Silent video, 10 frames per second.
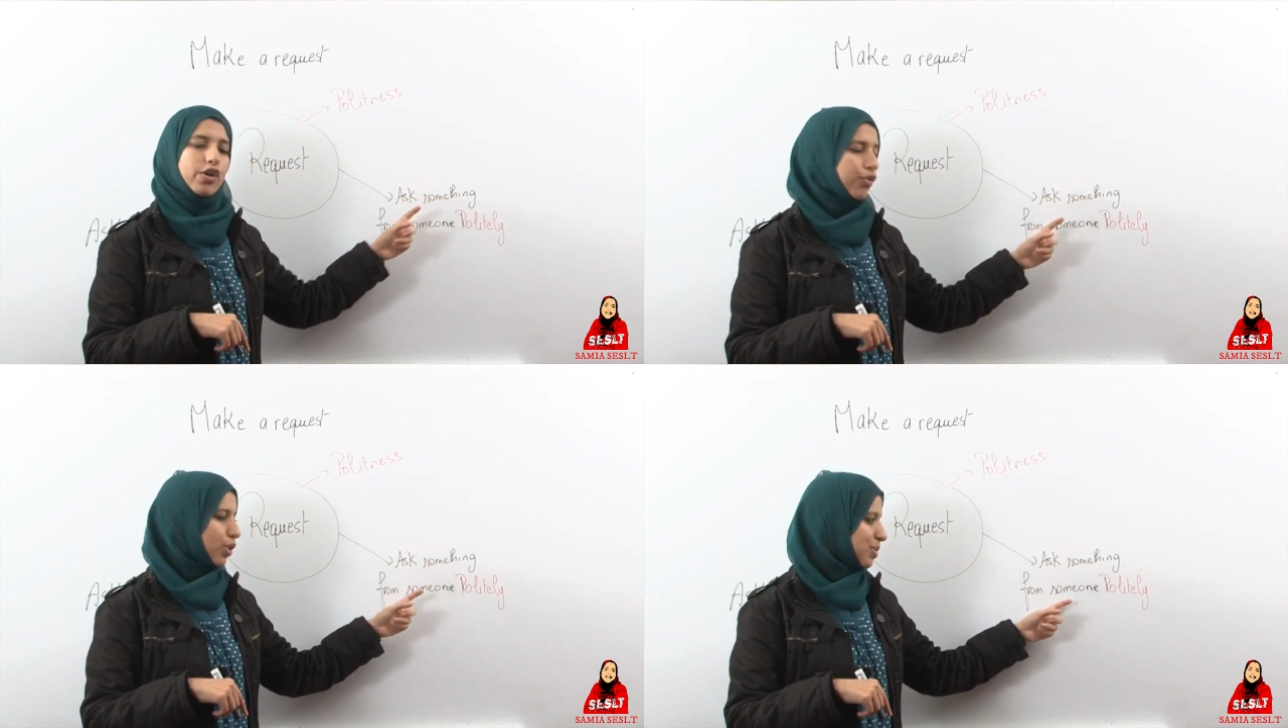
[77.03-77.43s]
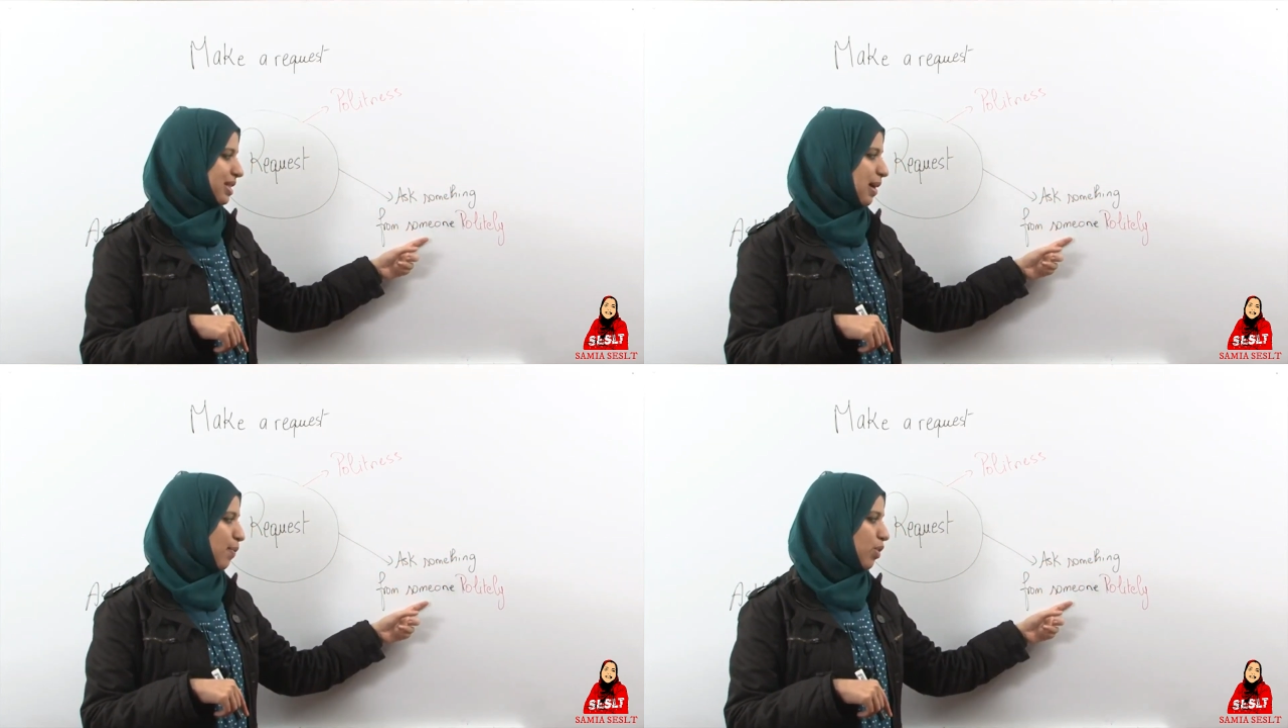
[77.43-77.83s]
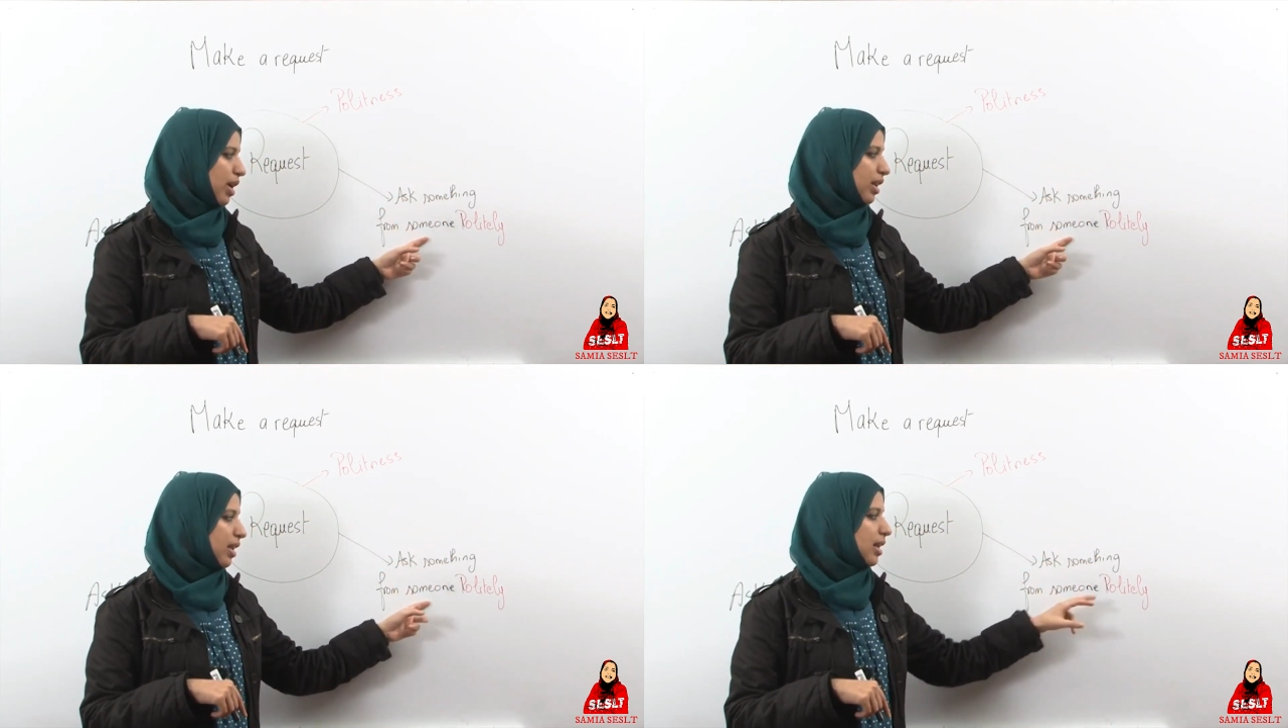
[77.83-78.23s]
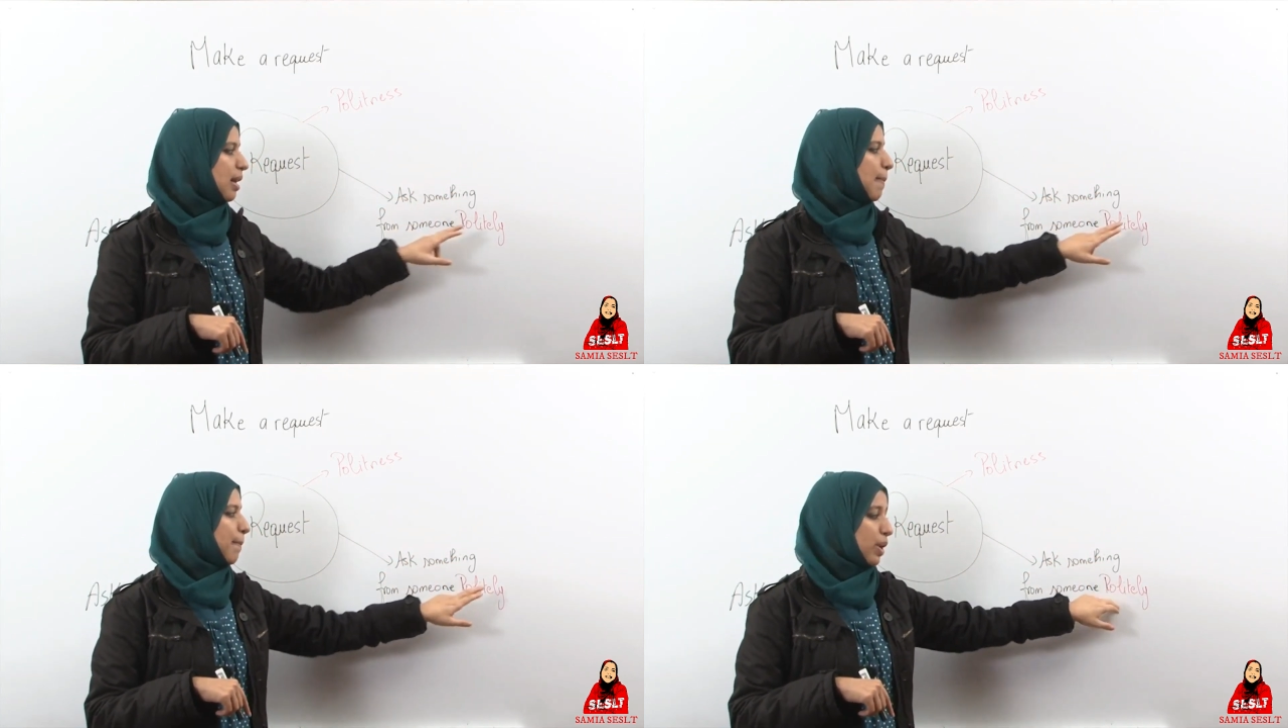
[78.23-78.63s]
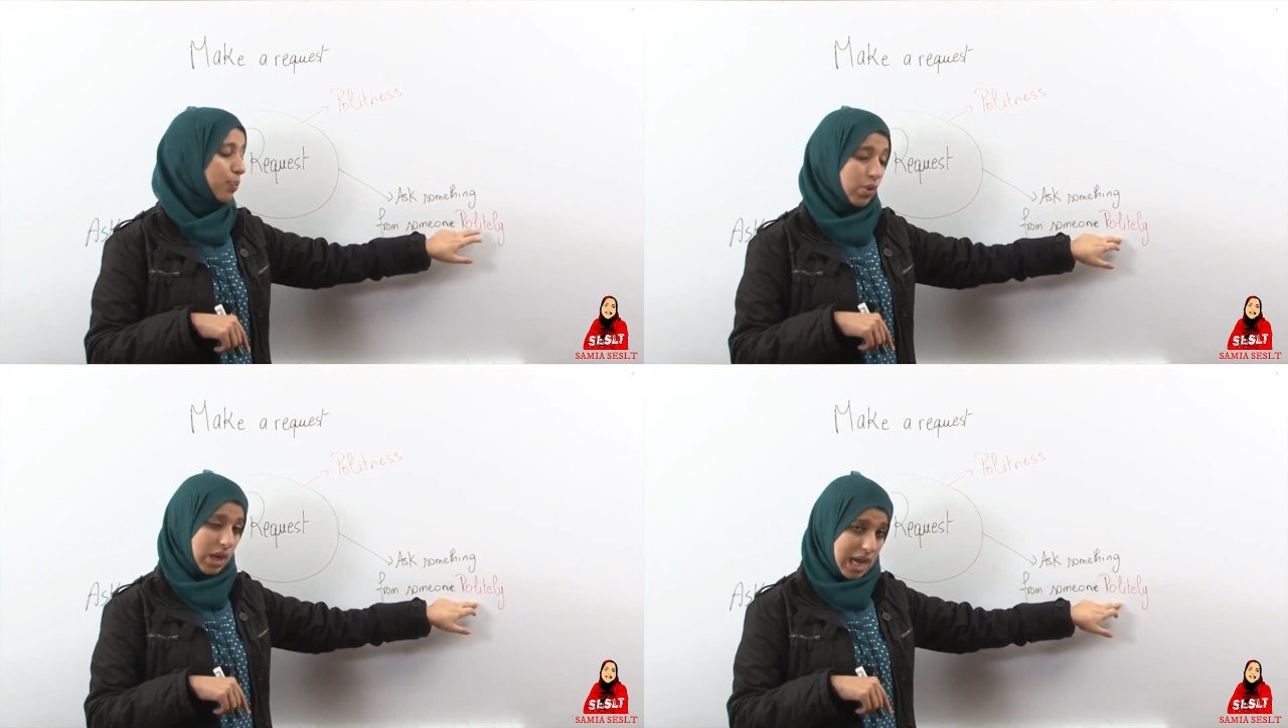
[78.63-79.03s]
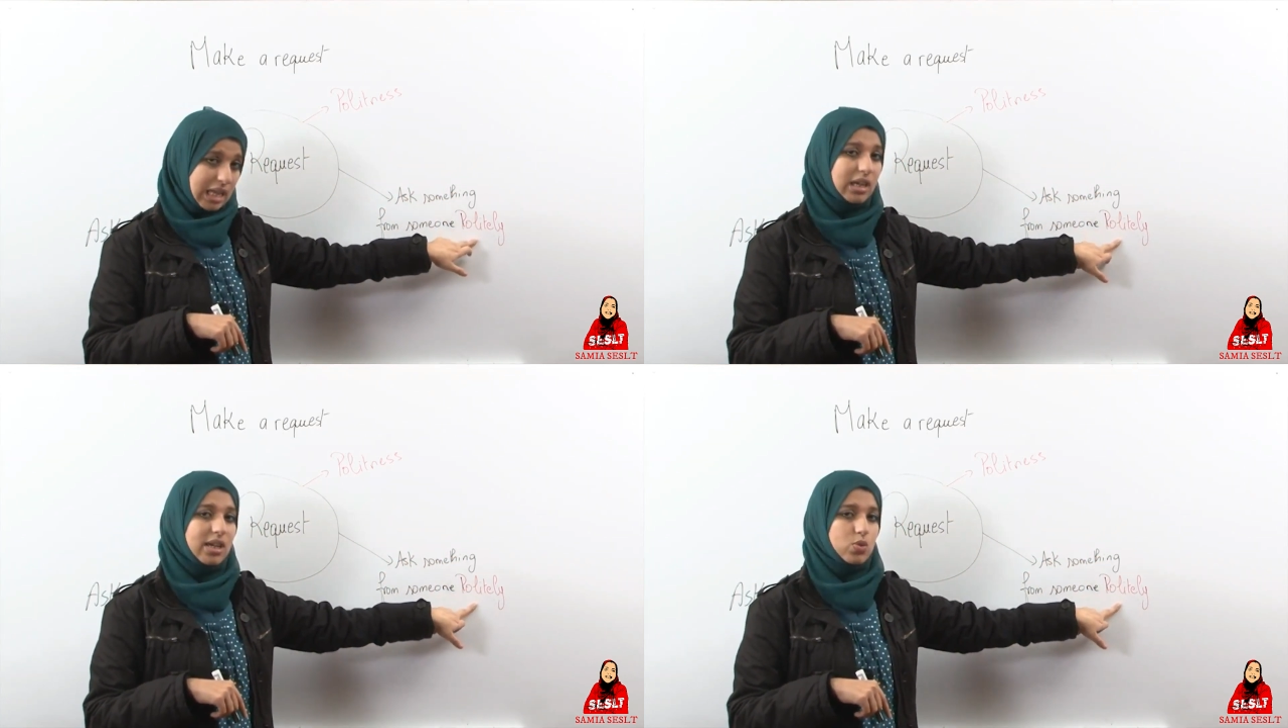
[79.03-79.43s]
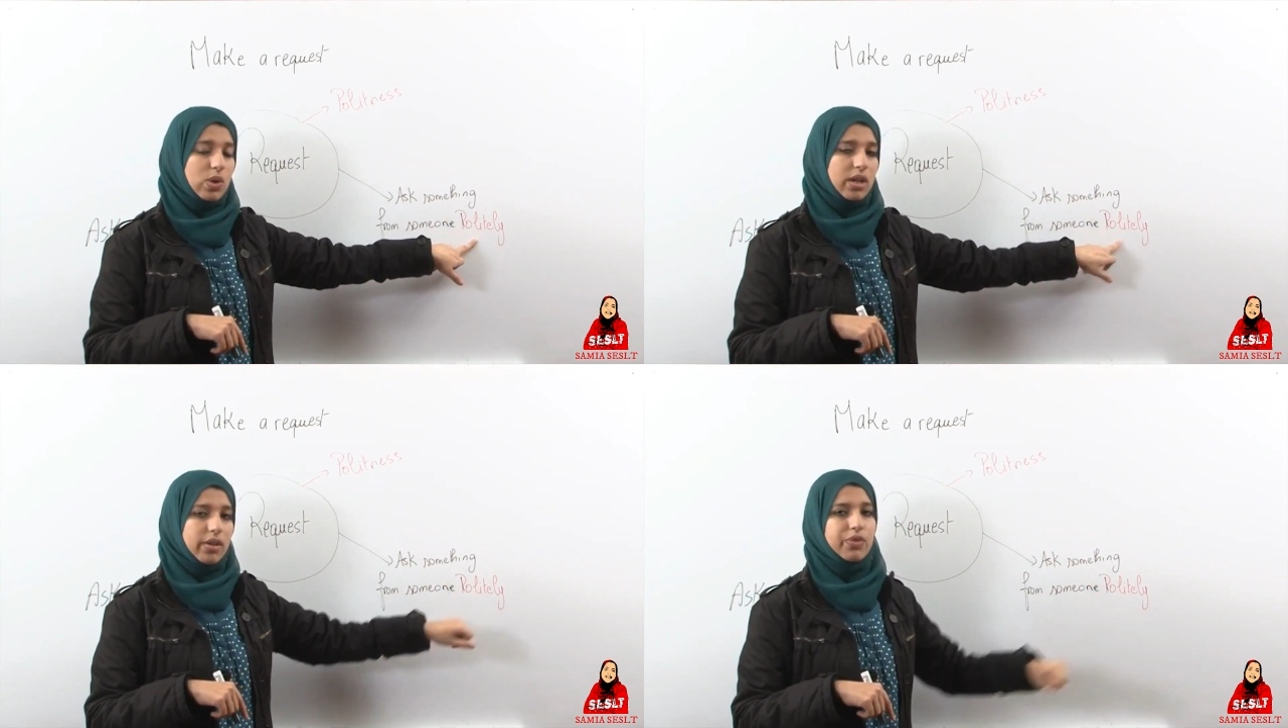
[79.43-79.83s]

from someone, but politely as well.